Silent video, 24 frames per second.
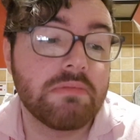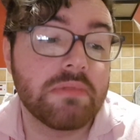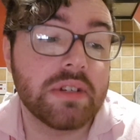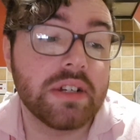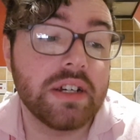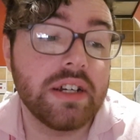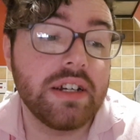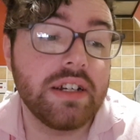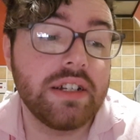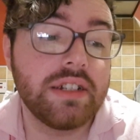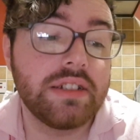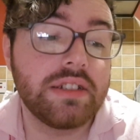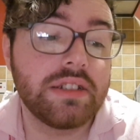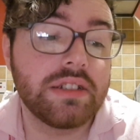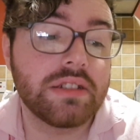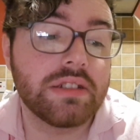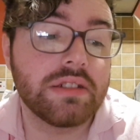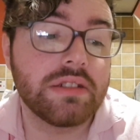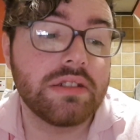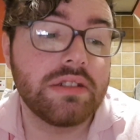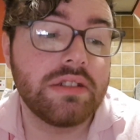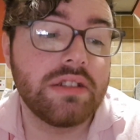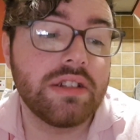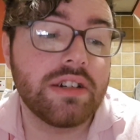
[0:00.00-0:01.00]
But yeah, it's
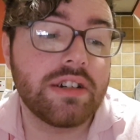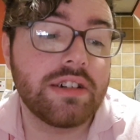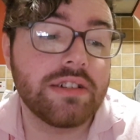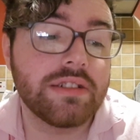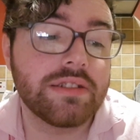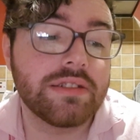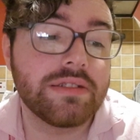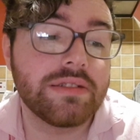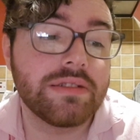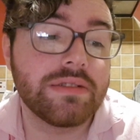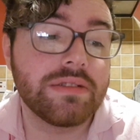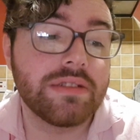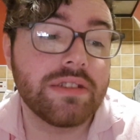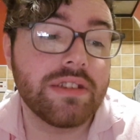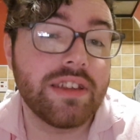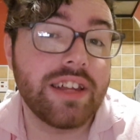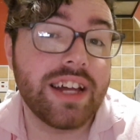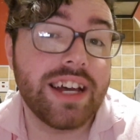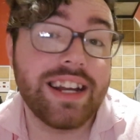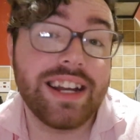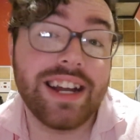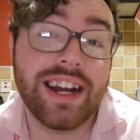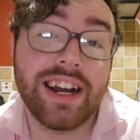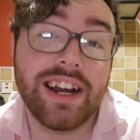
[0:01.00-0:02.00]
not
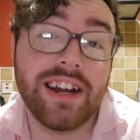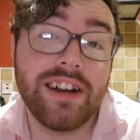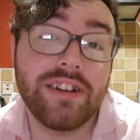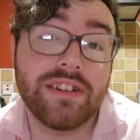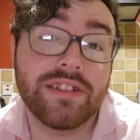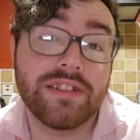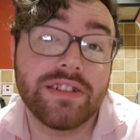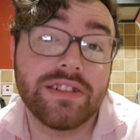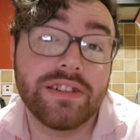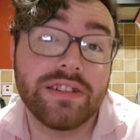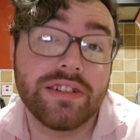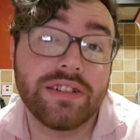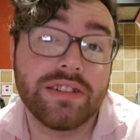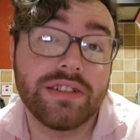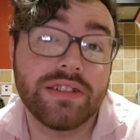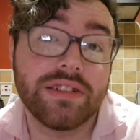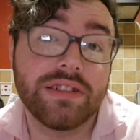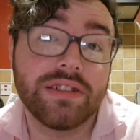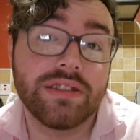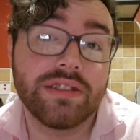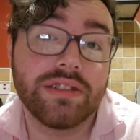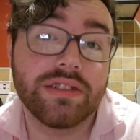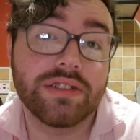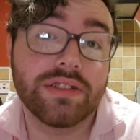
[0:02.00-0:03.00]
that hard.
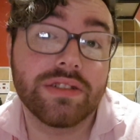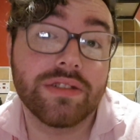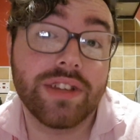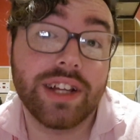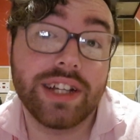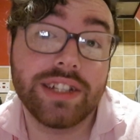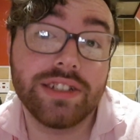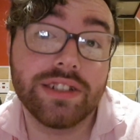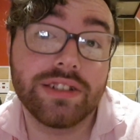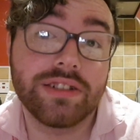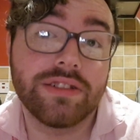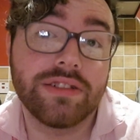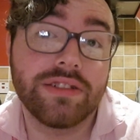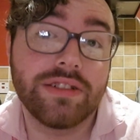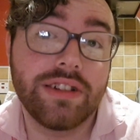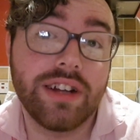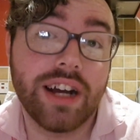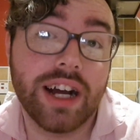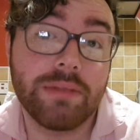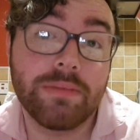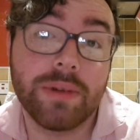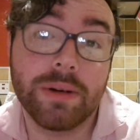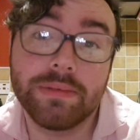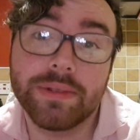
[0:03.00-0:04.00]
So that's good.
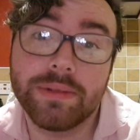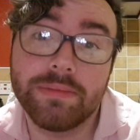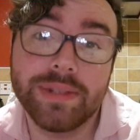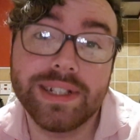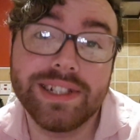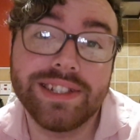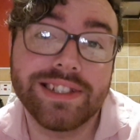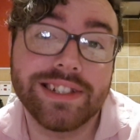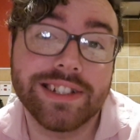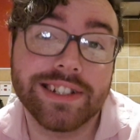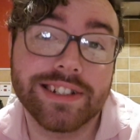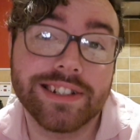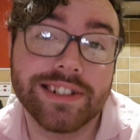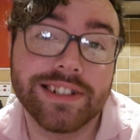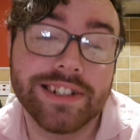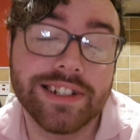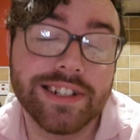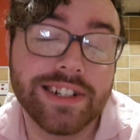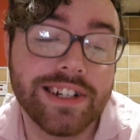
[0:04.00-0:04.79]
I'm optimistic.